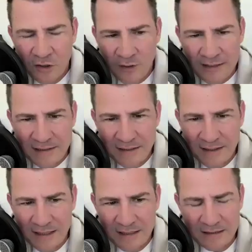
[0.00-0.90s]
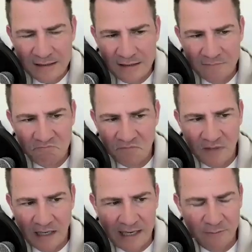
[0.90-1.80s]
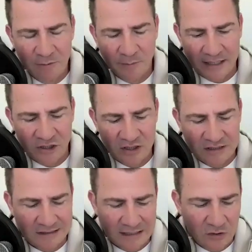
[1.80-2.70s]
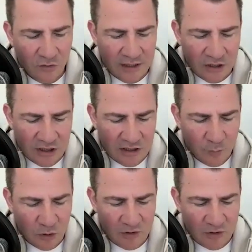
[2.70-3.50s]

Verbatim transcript: And the crazy thing is, I would imagine it's single digits